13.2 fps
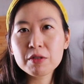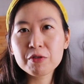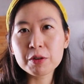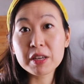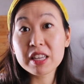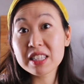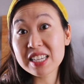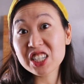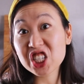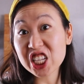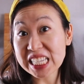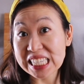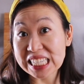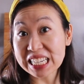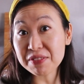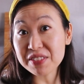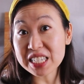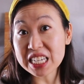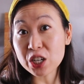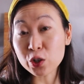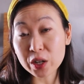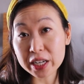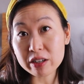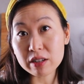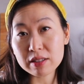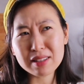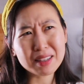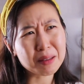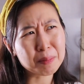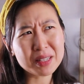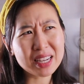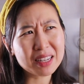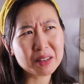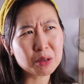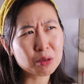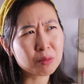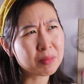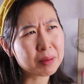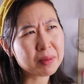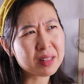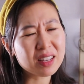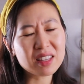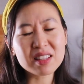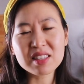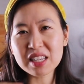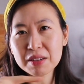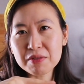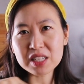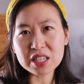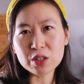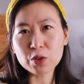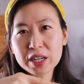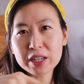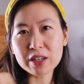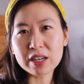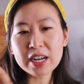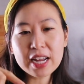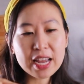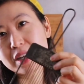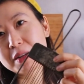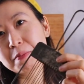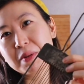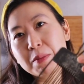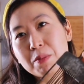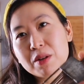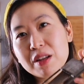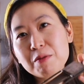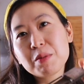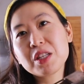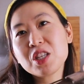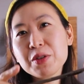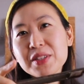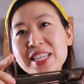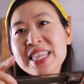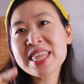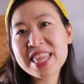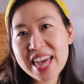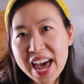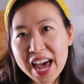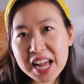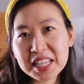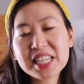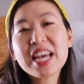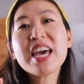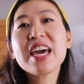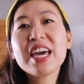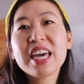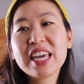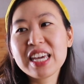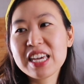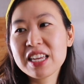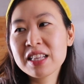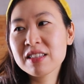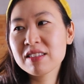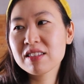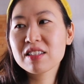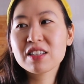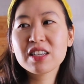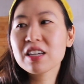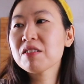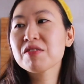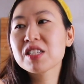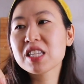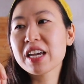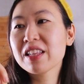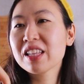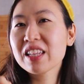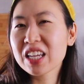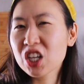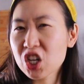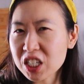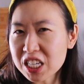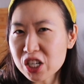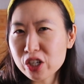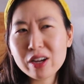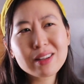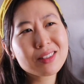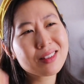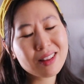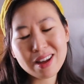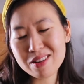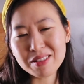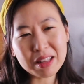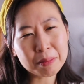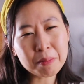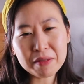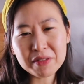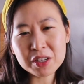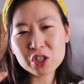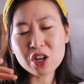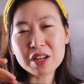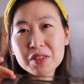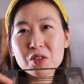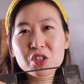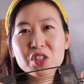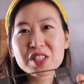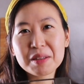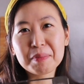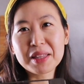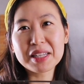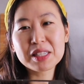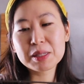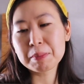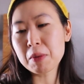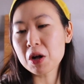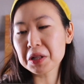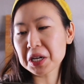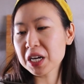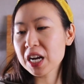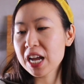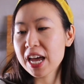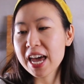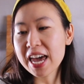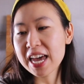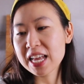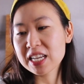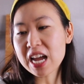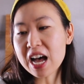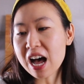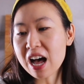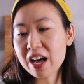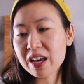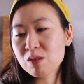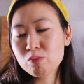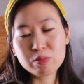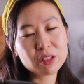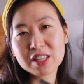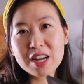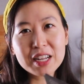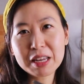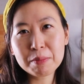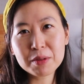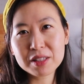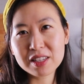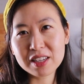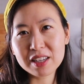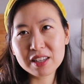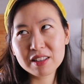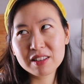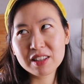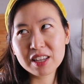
out from it, it's actually a safety grater. It's like a potato, maybe like a safety grater, and people have been using that in kind of styling like cookie shots a lot, or like muffin shots, or just something smaller. And I was not able to